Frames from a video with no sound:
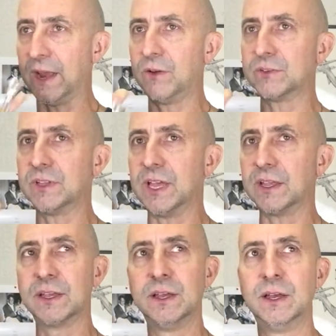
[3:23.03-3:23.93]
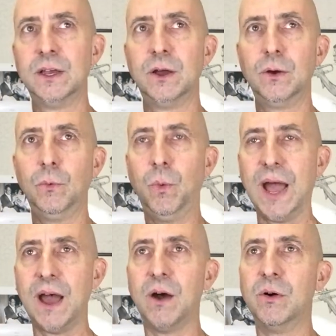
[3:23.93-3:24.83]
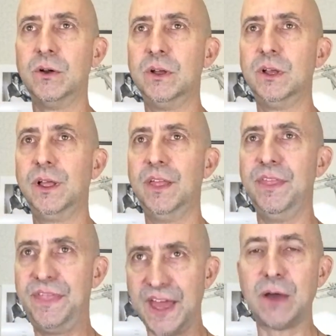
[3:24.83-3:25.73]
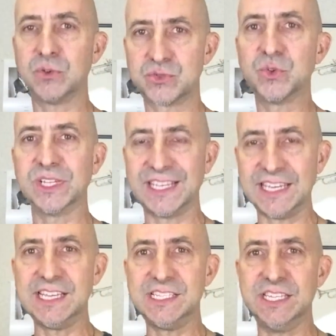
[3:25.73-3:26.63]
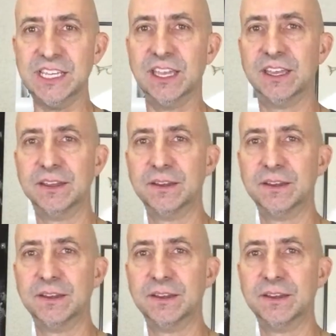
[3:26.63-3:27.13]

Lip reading: And I was like, wow, that was really easy.